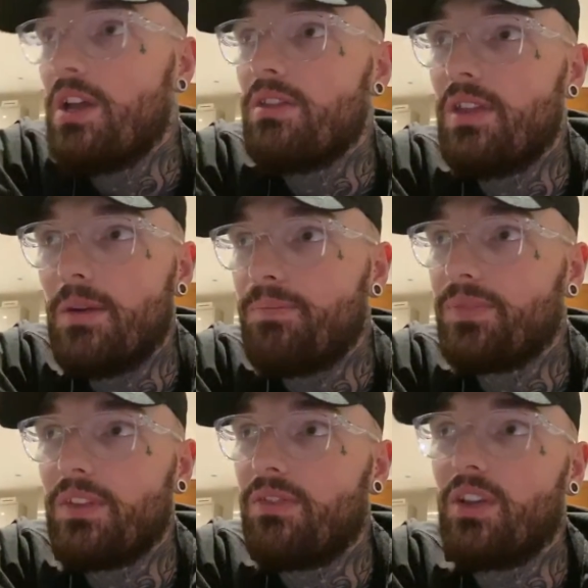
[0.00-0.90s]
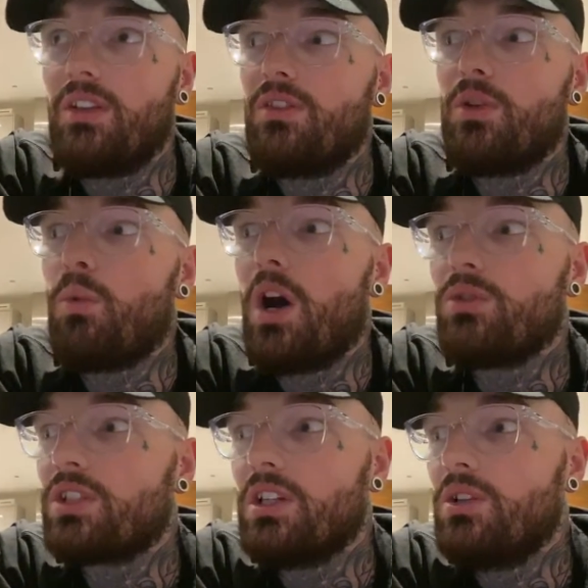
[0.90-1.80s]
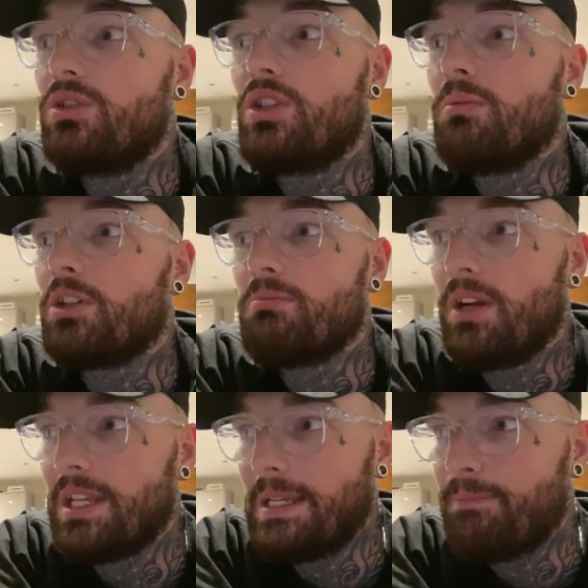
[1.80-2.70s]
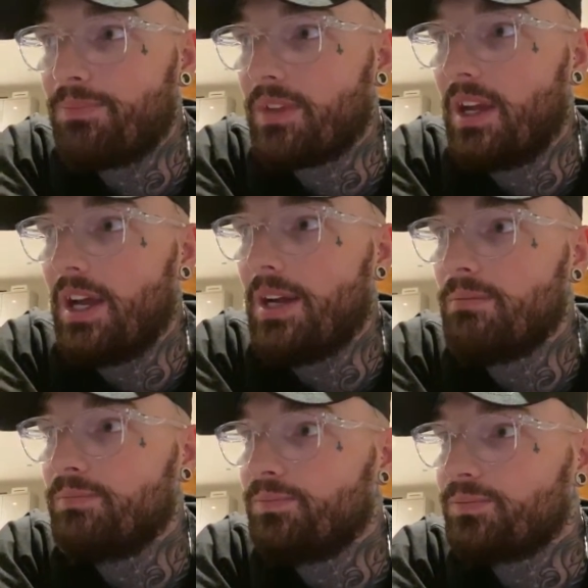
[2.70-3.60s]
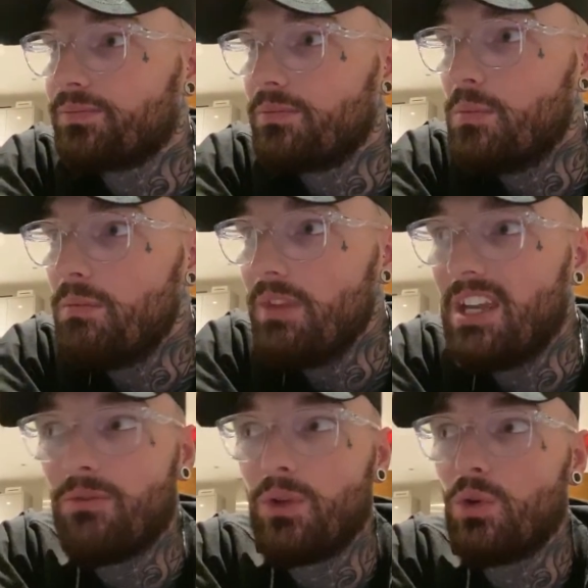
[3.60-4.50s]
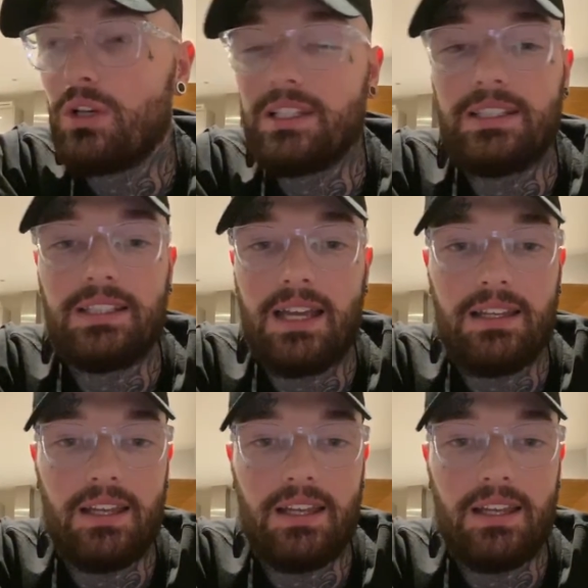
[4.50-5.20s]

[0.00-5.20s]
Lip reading: that the world's going to lose too much money if we all the